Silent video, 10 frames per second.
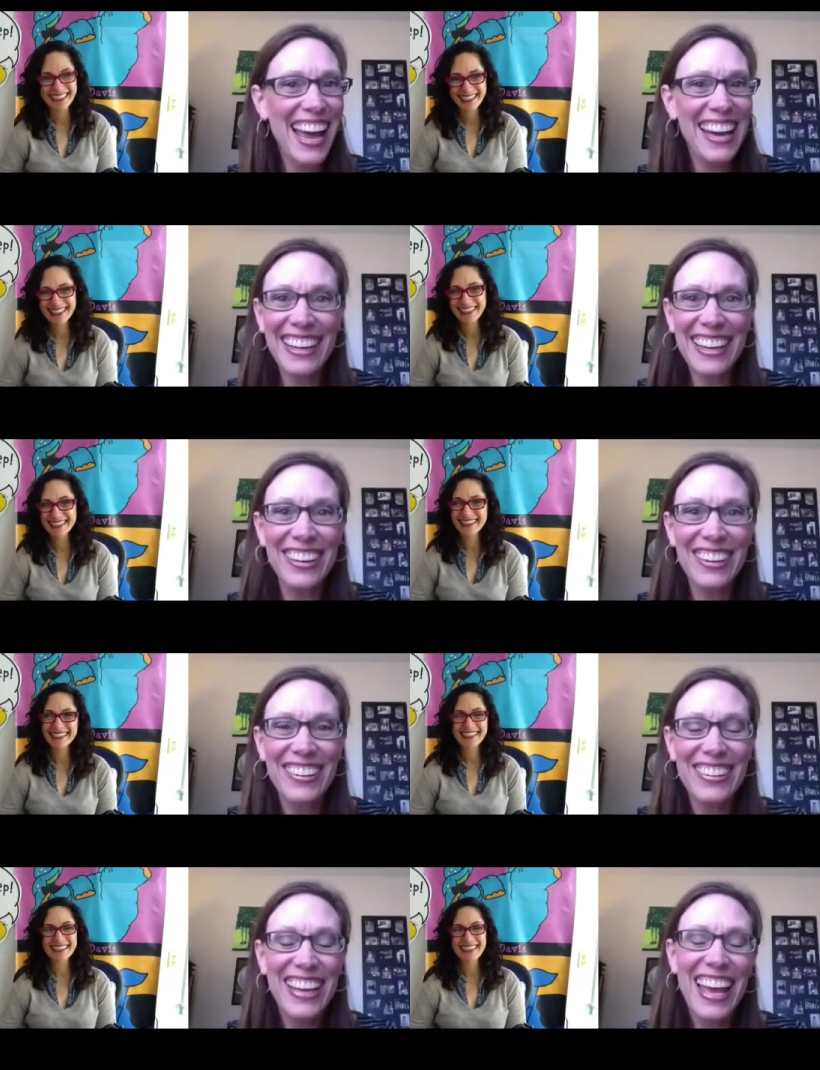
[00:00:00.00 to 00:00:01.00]
Speaker 1: know.
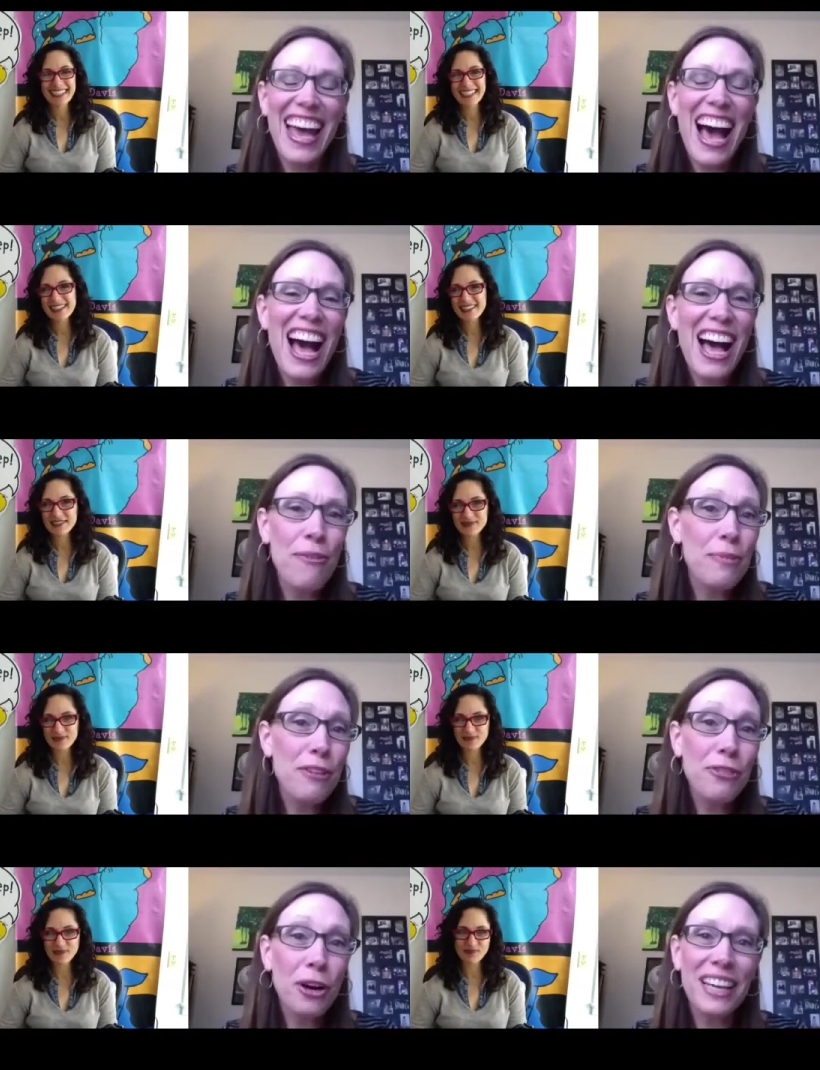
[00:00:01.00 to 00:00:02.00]
Uh,
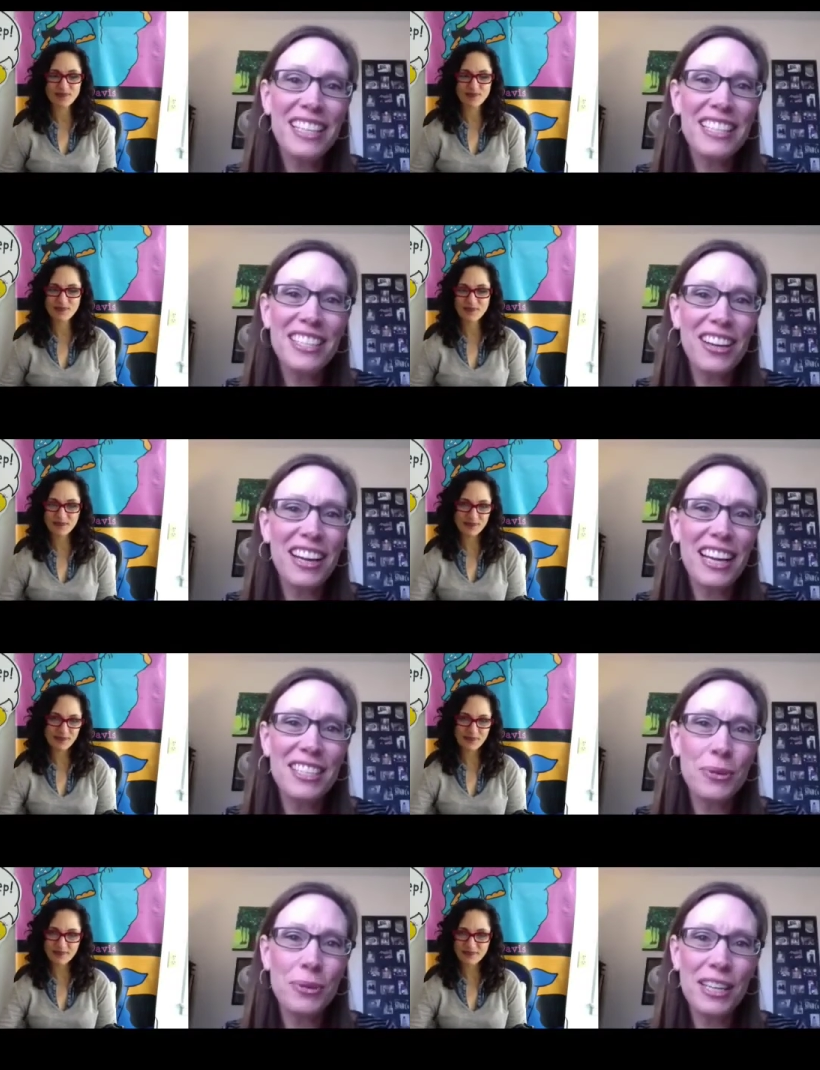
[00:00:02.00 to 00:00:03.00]
before we get started, I
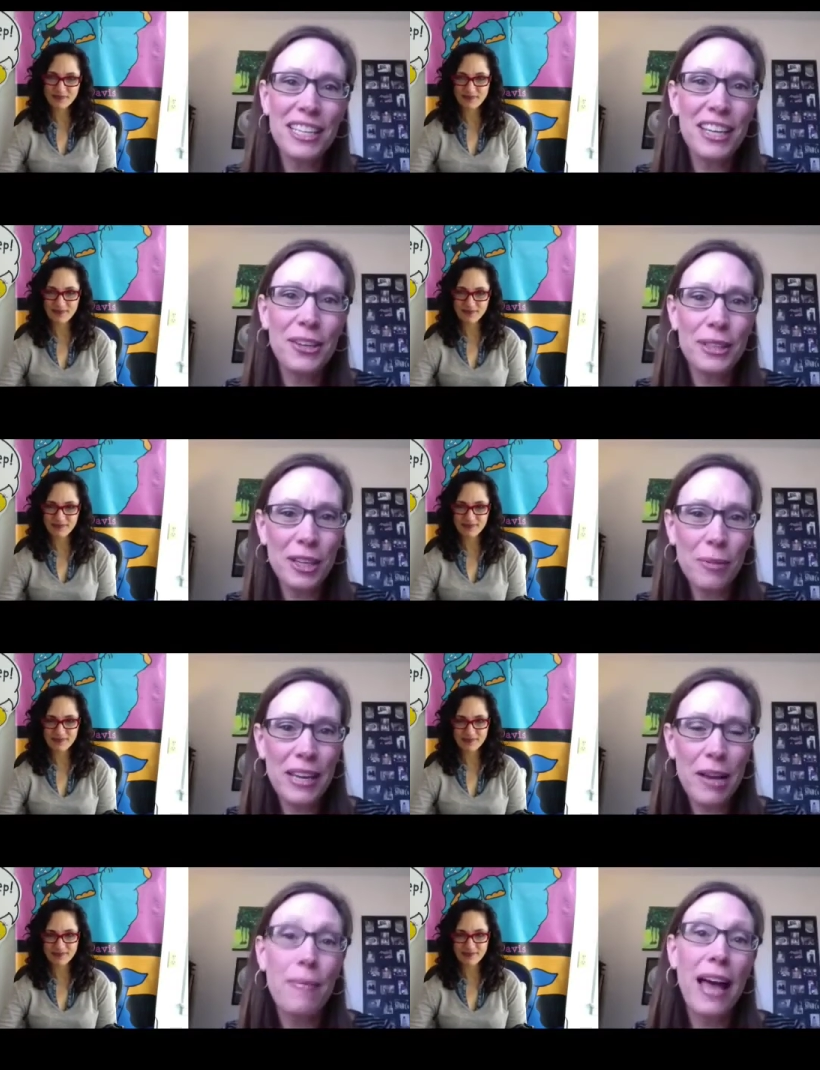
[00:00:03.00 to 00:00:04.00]
just want to tell you a little bit
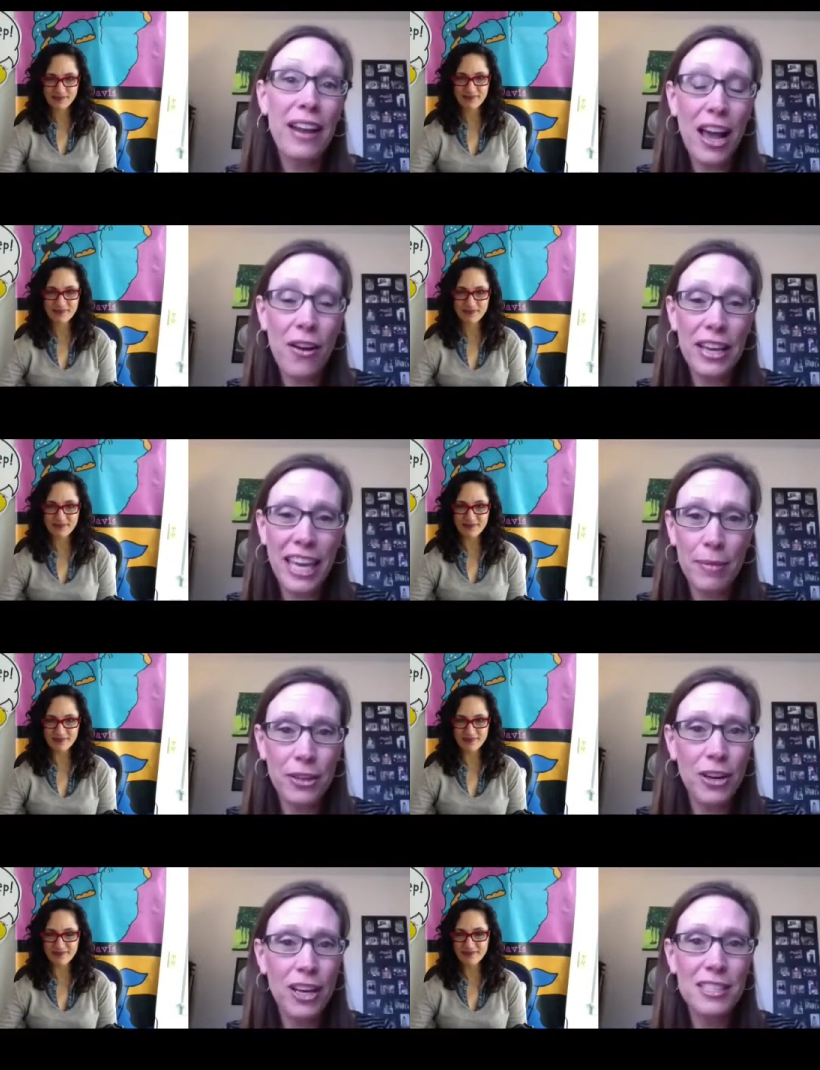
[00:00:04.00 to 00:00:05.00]
about how I came
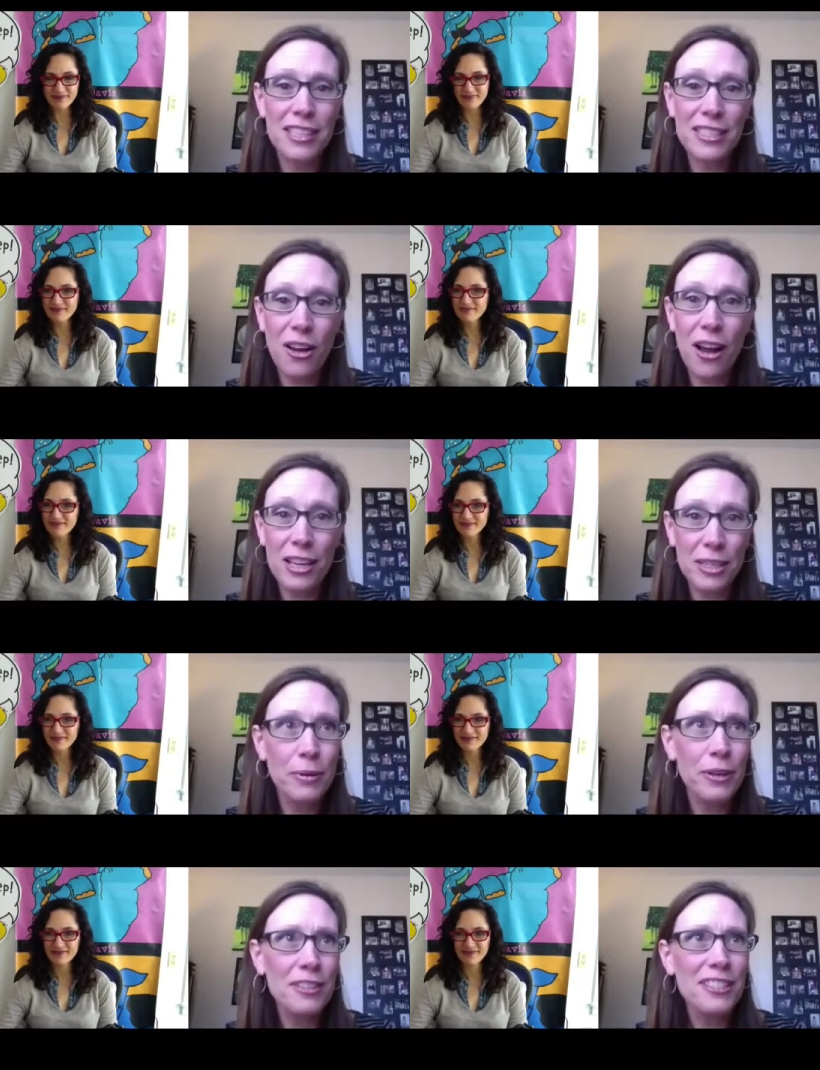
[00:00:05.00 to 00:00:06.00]
across this awesome
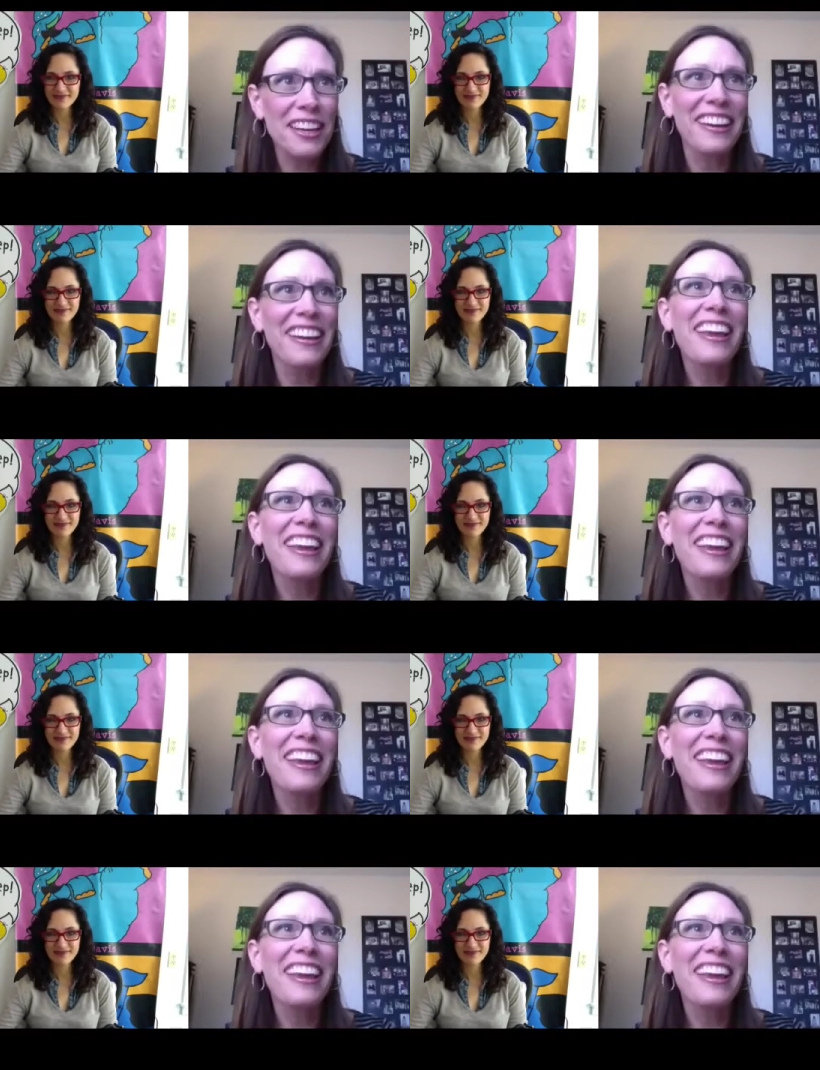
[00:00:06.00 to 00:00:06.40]
person.